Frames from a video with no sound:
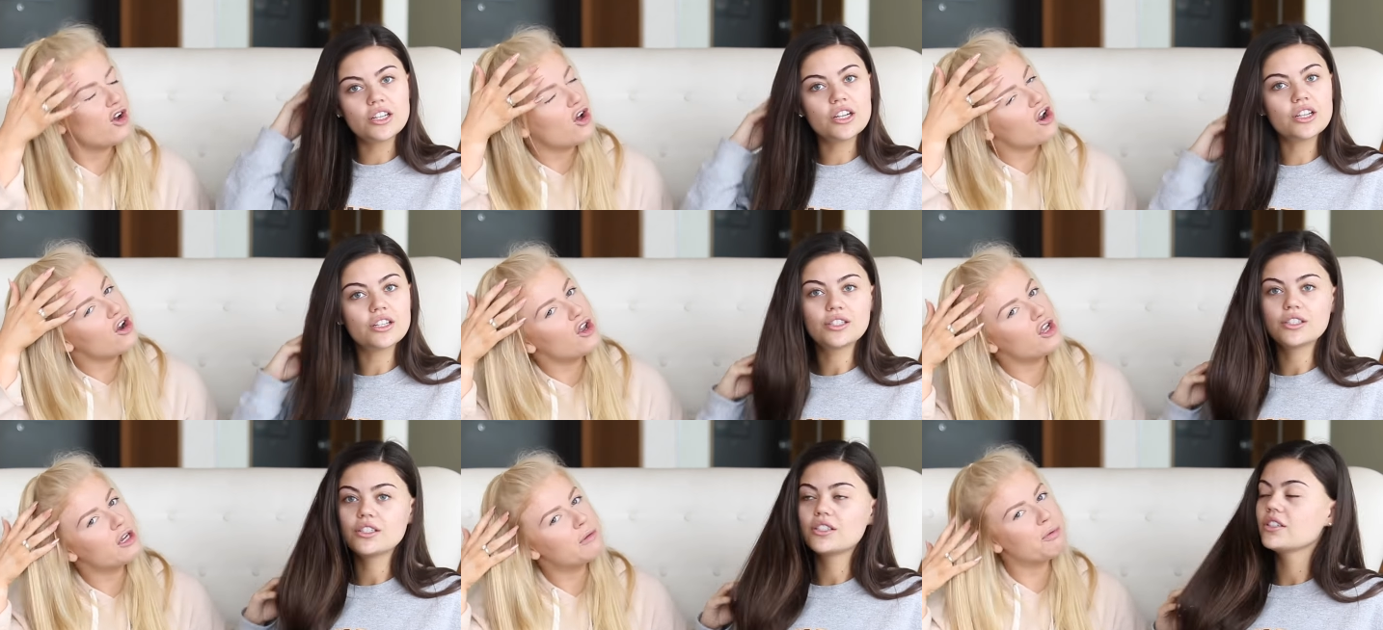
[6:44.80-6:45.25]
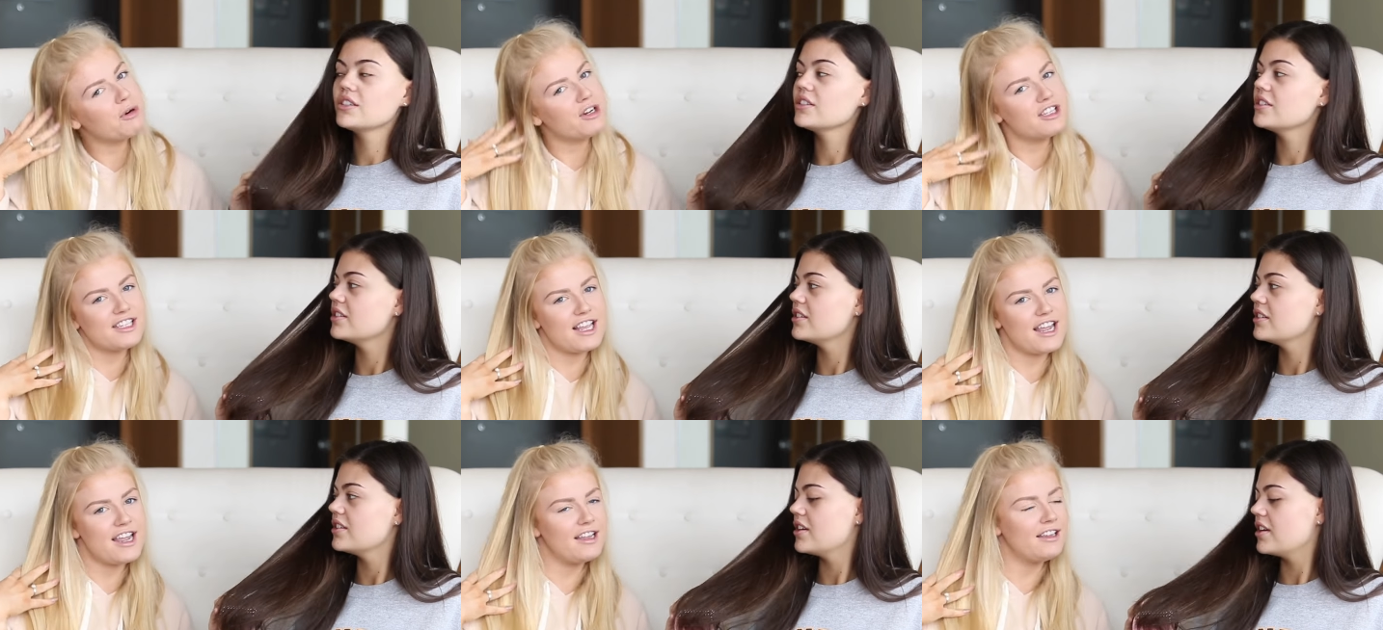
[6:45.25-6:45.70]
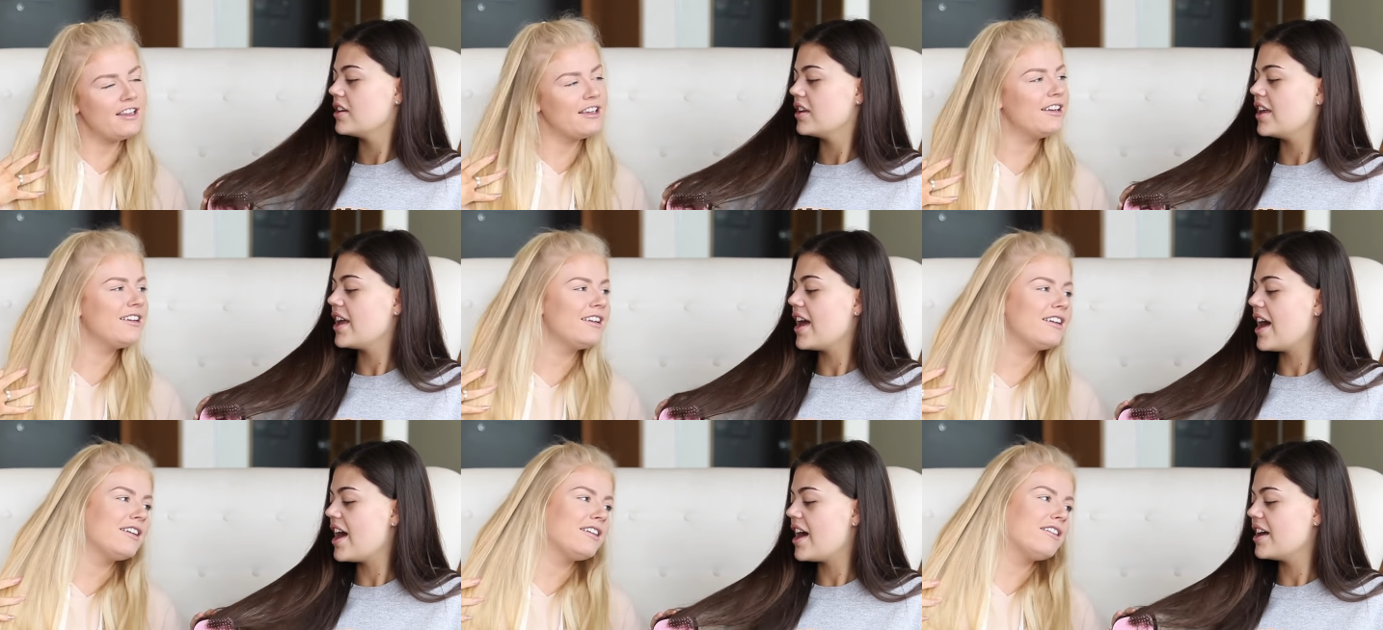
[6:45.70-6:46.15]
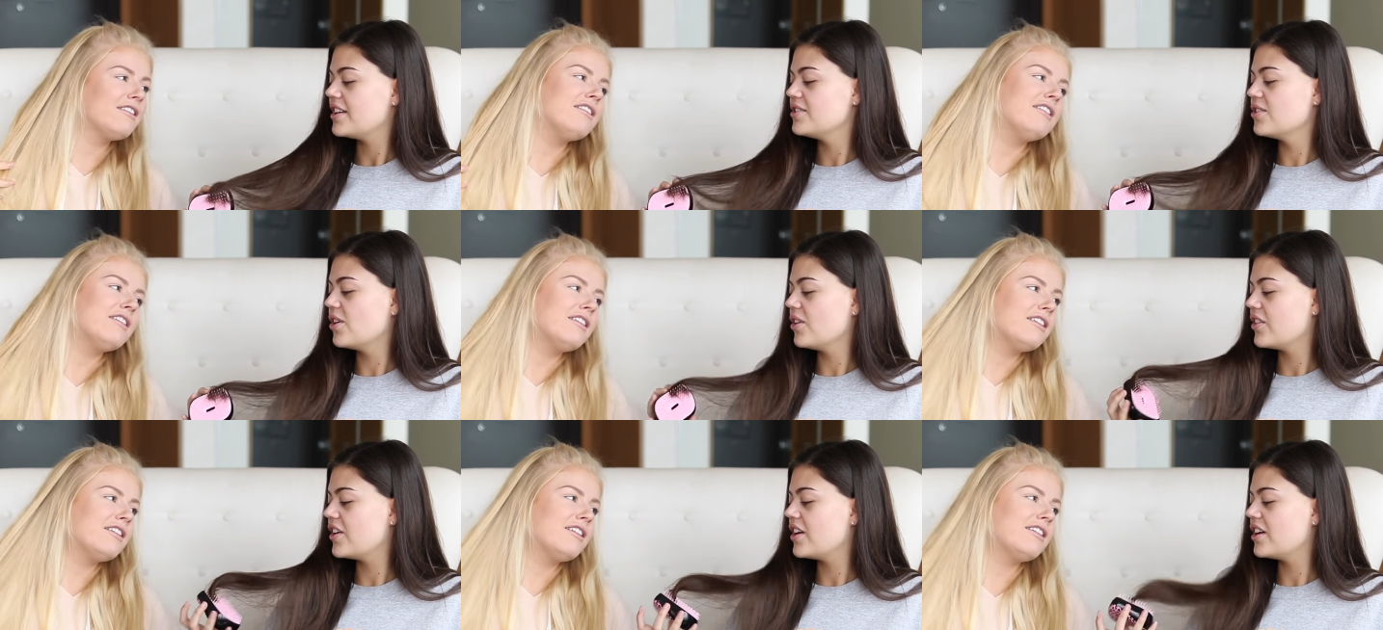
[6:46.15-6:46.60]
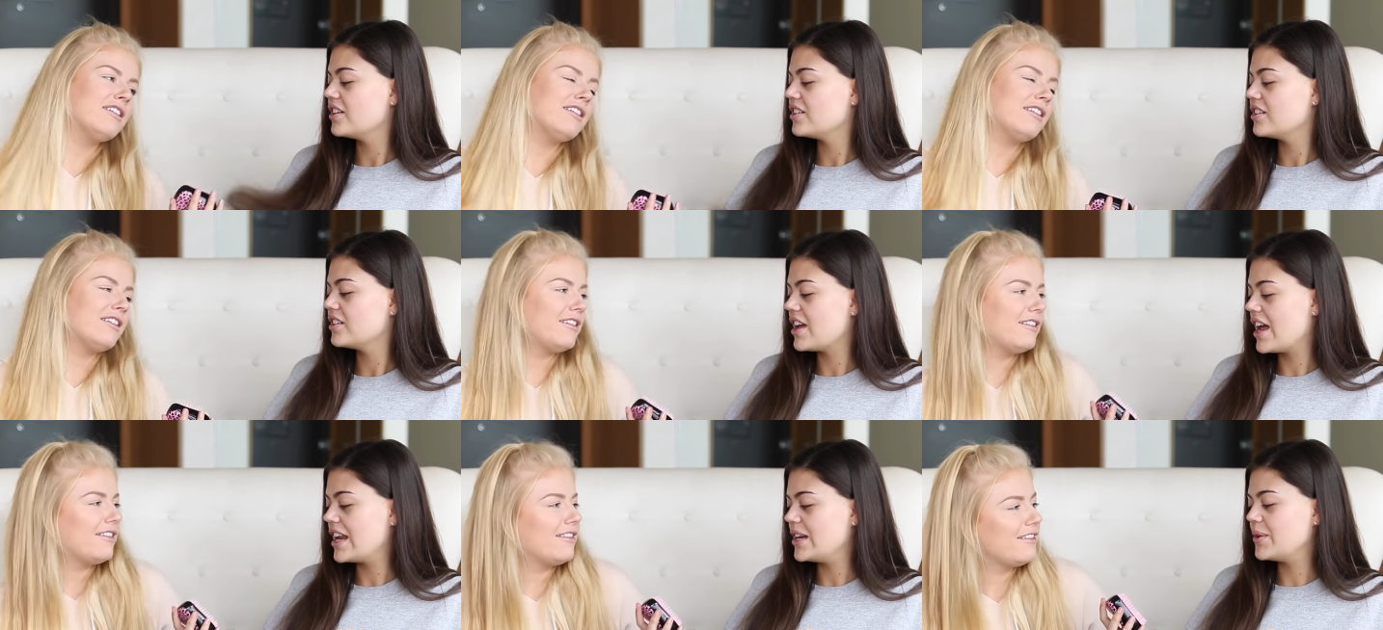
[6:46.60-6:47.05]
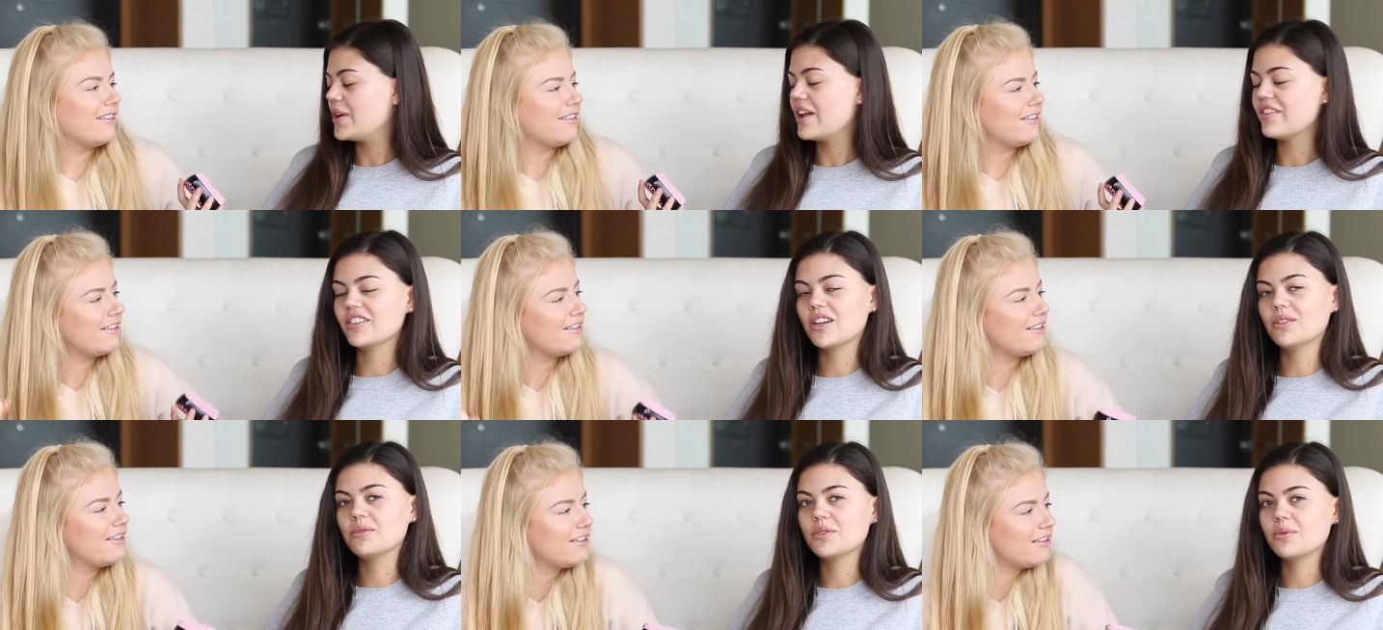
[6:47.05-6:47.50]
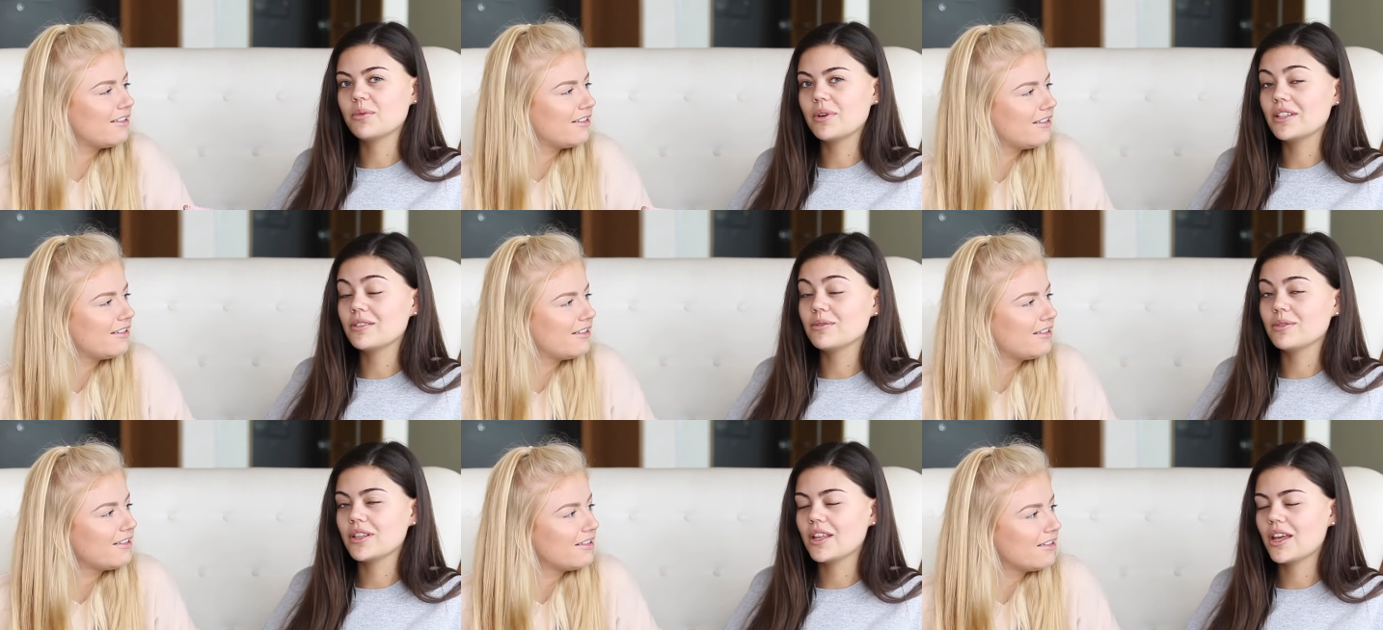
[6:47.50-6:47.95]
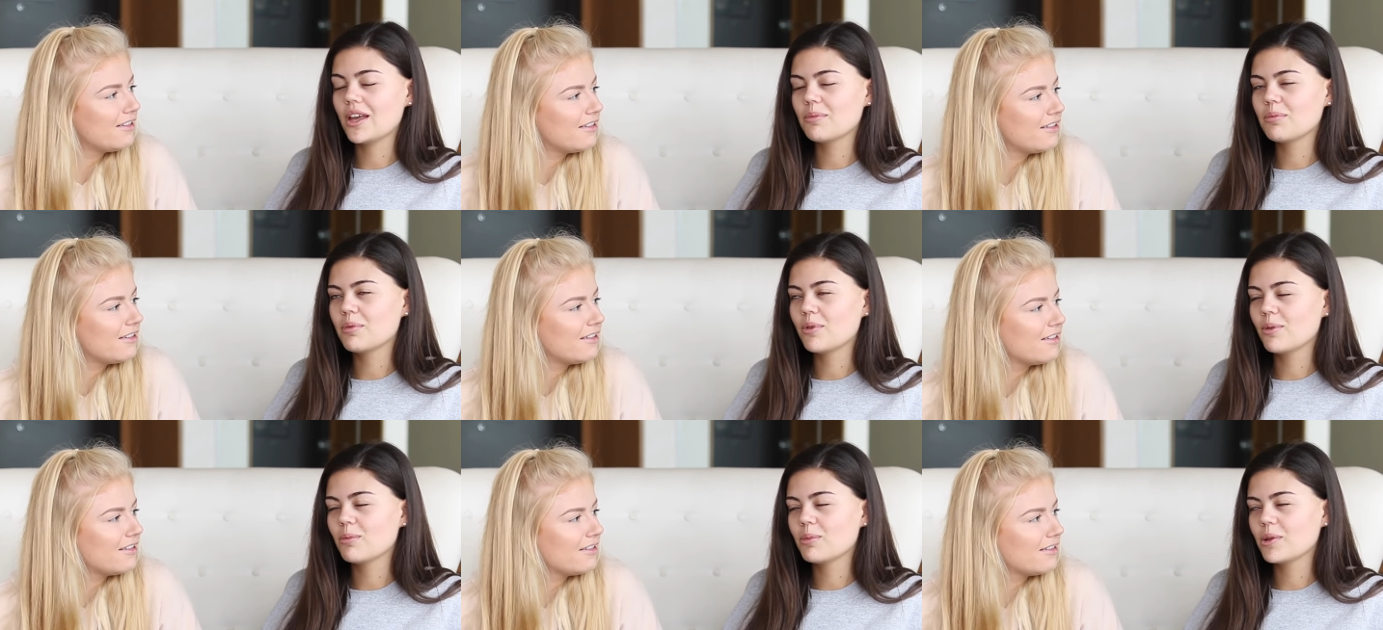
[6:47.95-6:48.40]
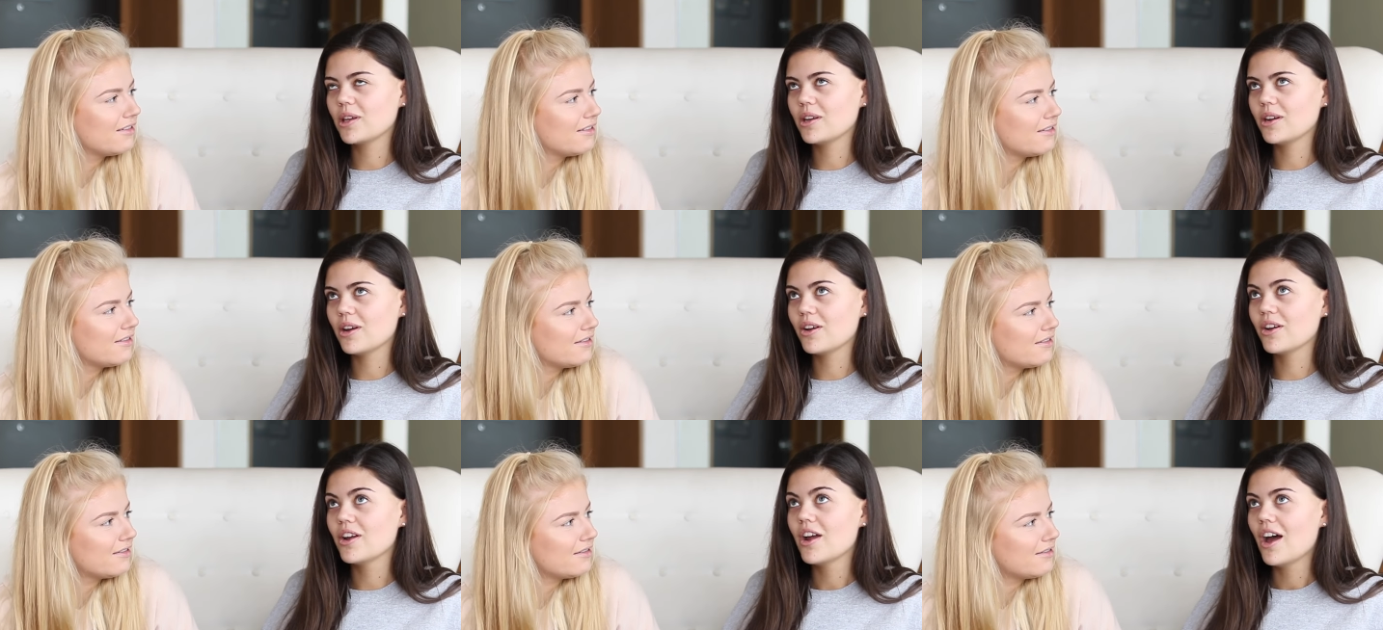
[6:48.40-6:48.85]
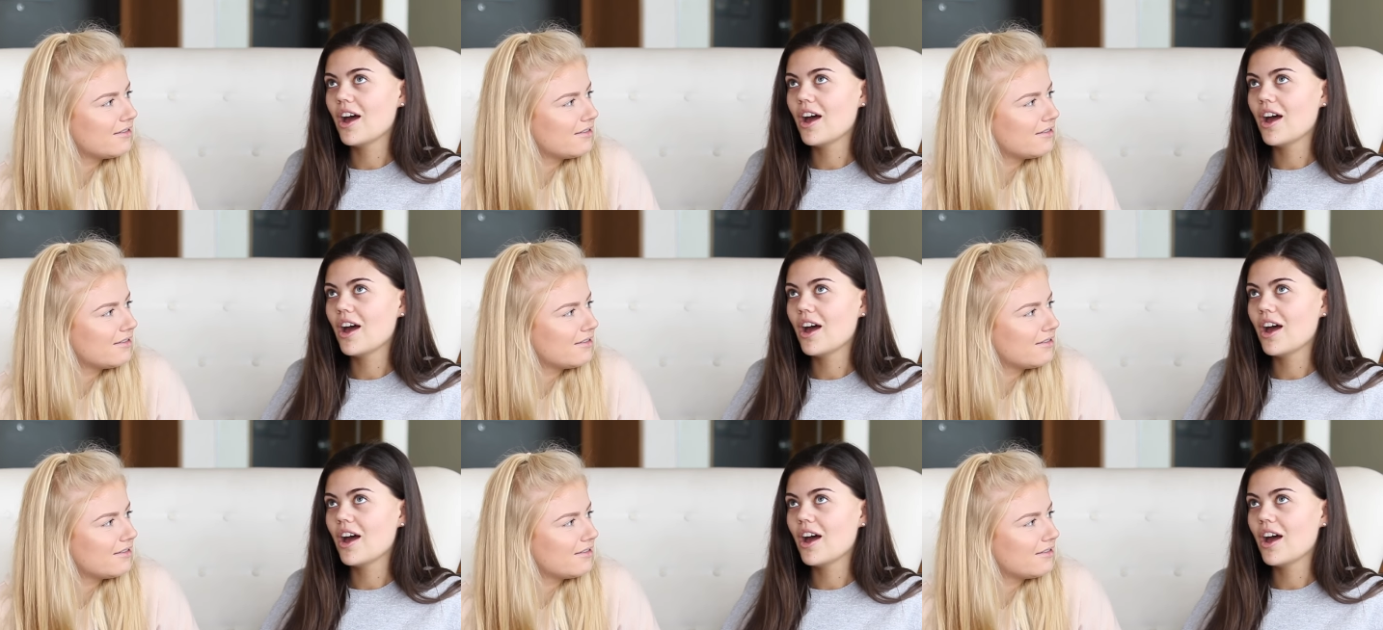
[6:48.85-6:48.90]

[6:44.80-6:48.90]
Speaker 1: can just look pretty. Yeah, not that anyone ever comes and waits for me at the airport, but you know,